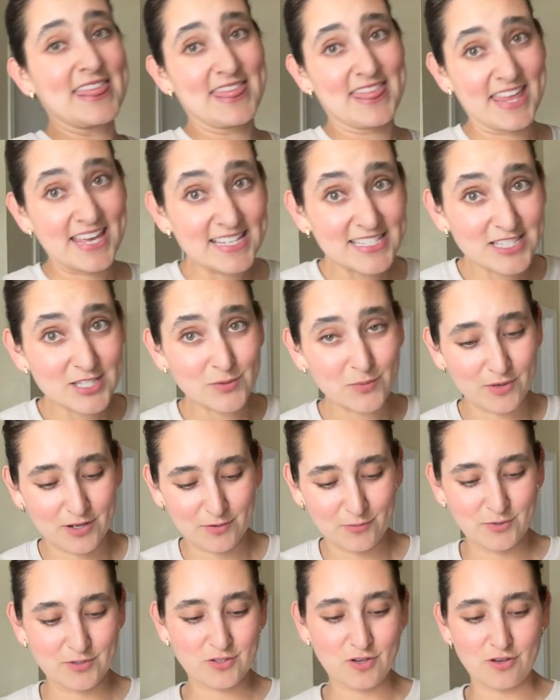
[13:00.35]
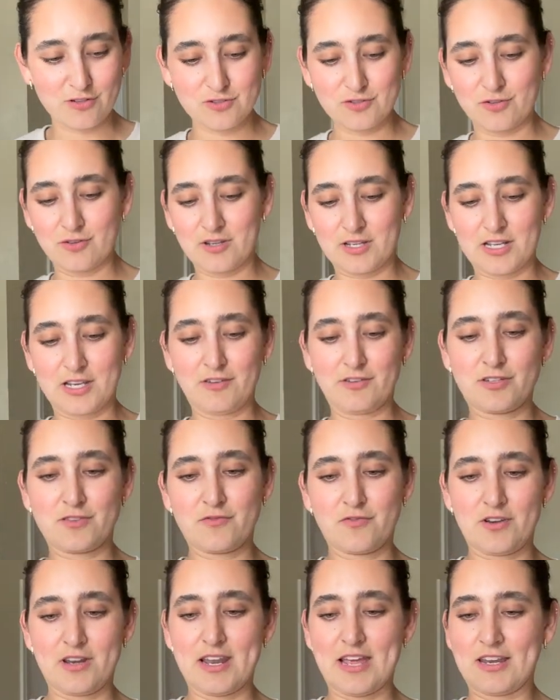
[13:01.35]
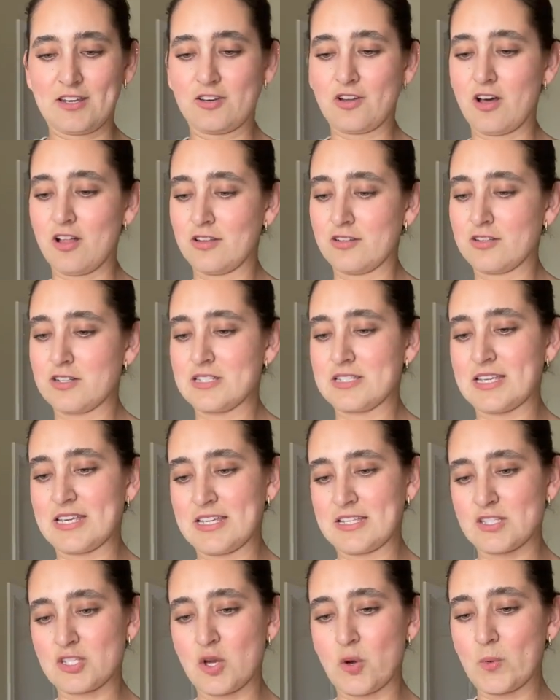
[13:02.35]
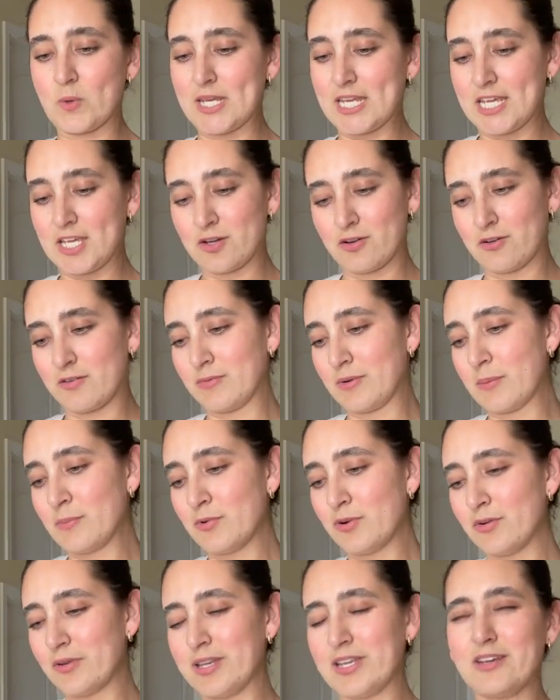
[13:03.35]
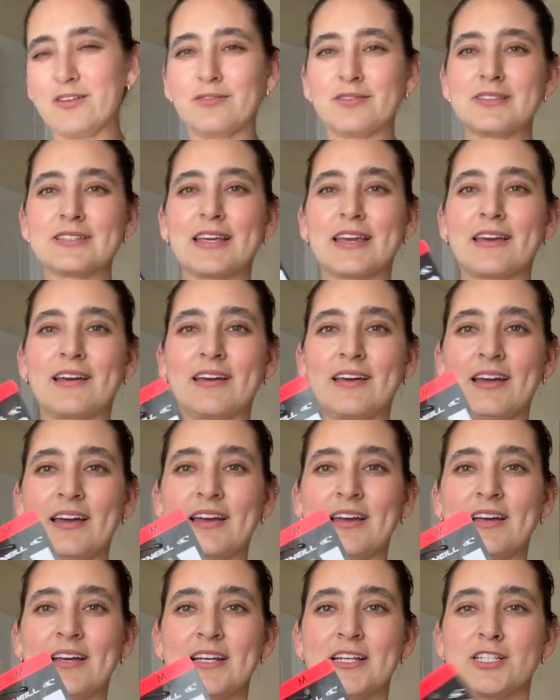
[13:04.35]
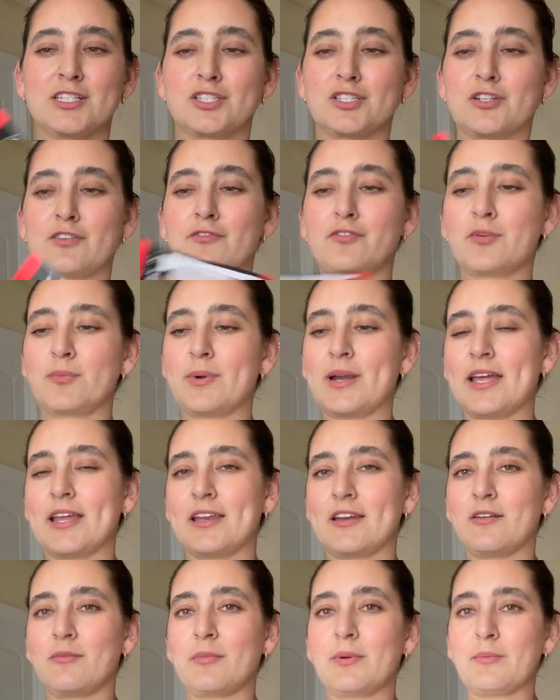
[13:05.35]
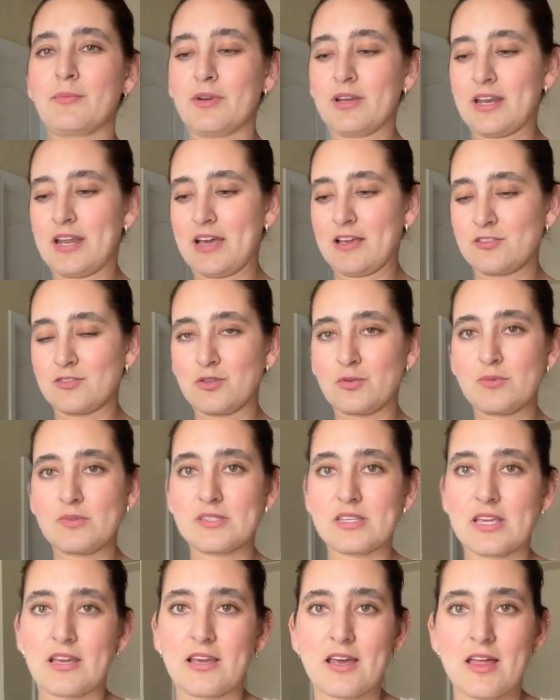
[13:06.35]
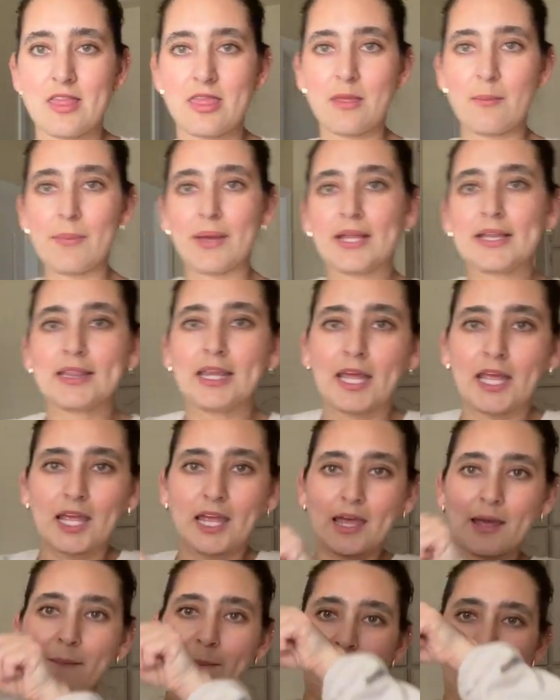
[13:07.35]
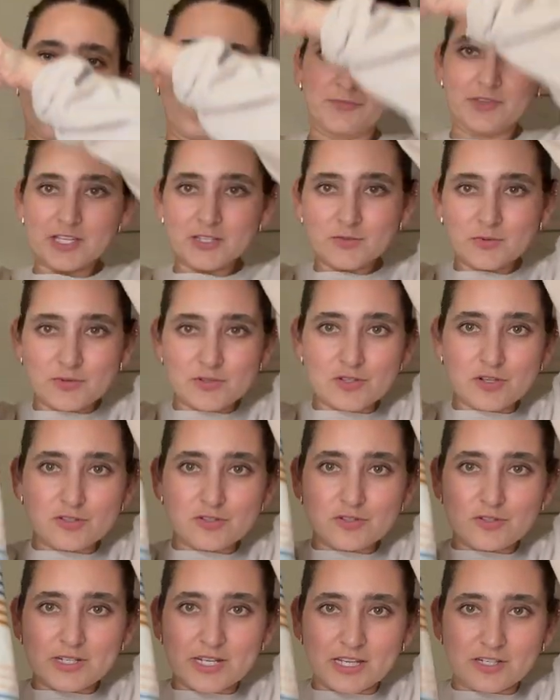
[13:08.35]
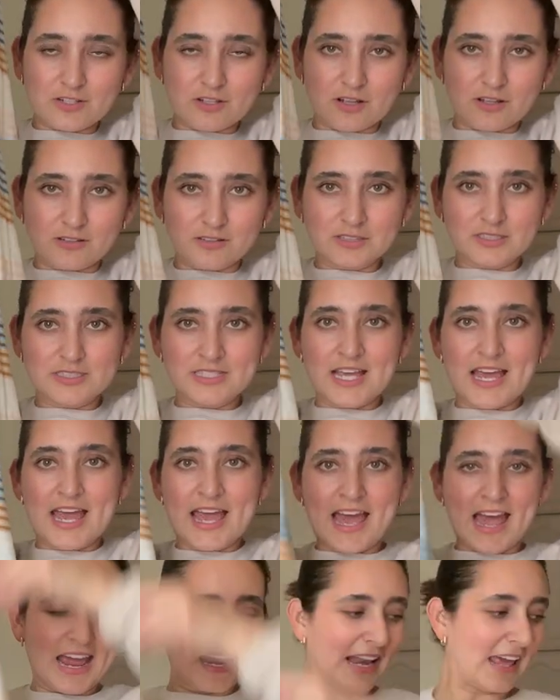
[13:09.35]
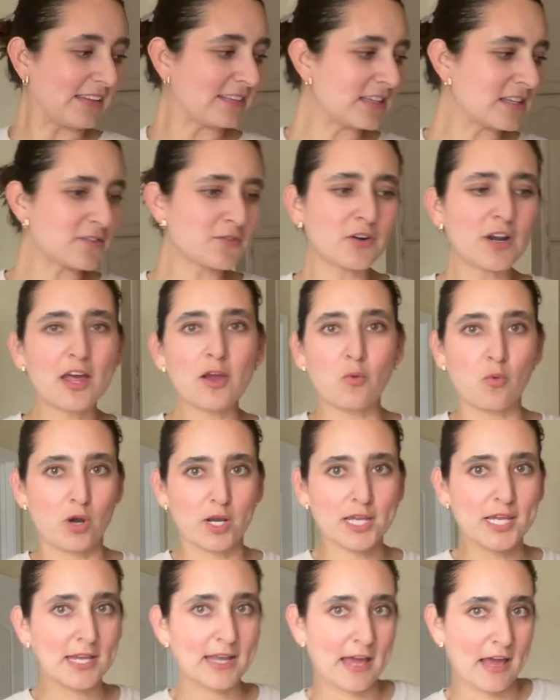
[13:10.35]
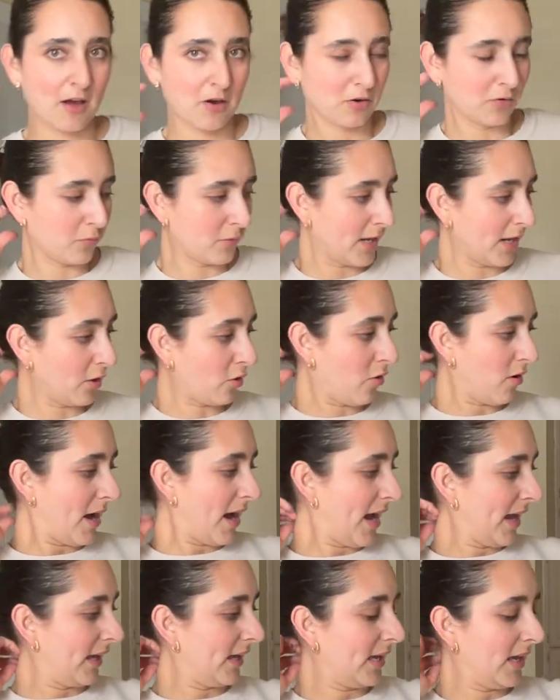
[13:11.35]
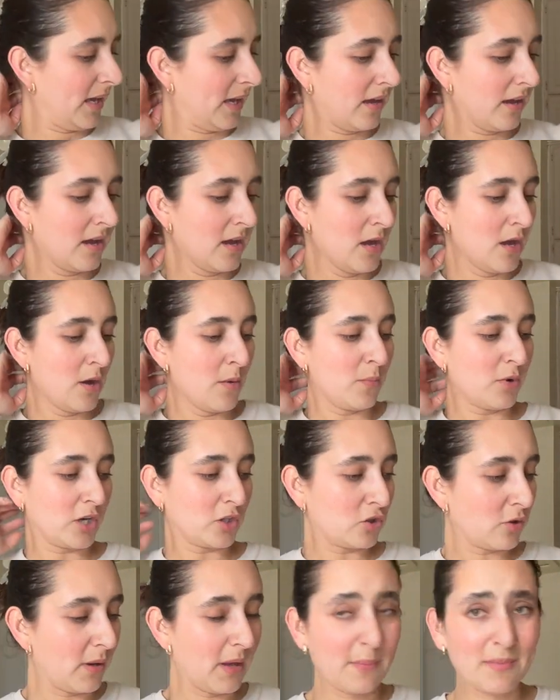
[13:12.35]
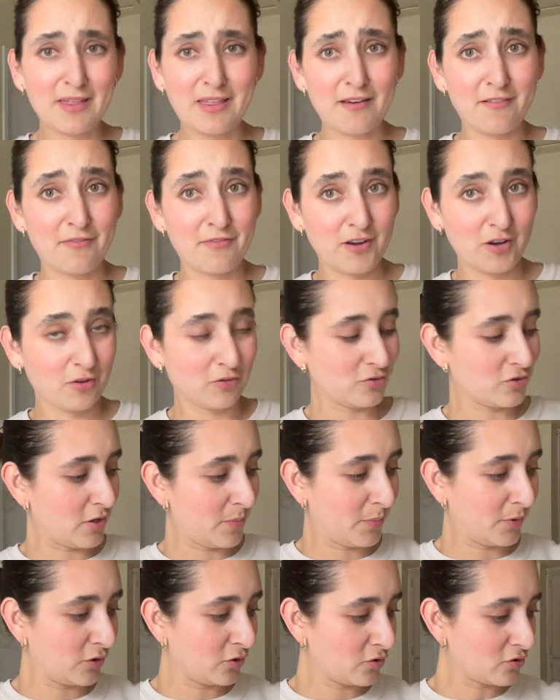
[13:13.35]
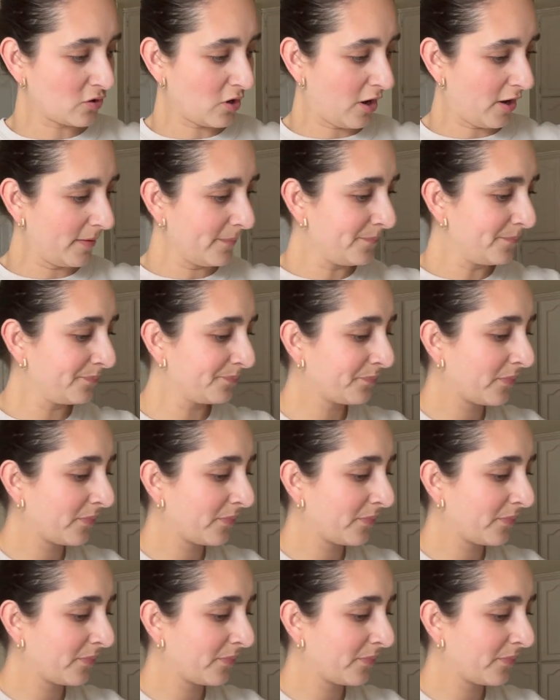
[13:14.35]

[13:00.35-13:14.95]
this one was also on clearance for $9. It's O'Neill. Remember O'Neill? It's like a surfer brand. I remember in high school it was like the big thing. But this one was also $9. I like these for like working out when I go hiking, porque todavía me da frío, so I put those on.